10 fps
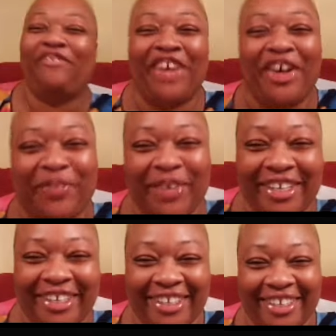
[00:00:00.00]
me not
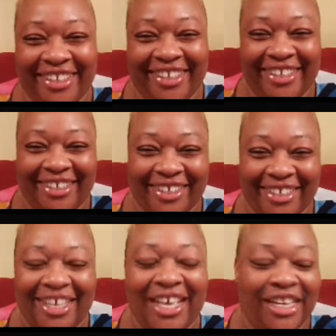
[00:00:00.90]
proper.
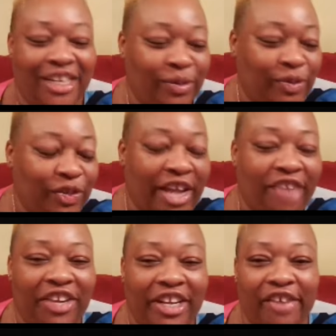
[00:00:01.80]
This was
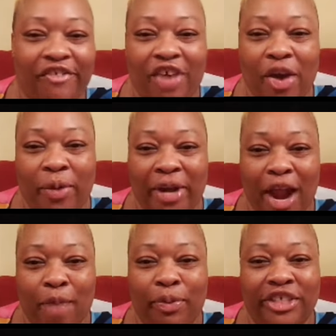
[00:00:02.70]
definitely a fun one.
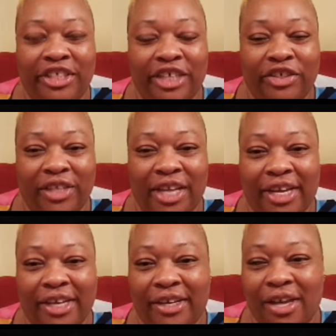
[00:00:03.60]
I appreciate you,
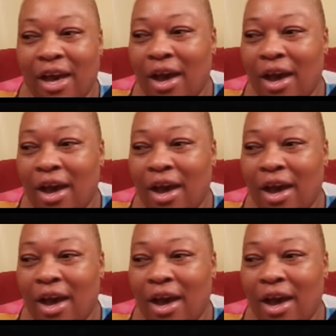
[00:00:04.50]
Lucky.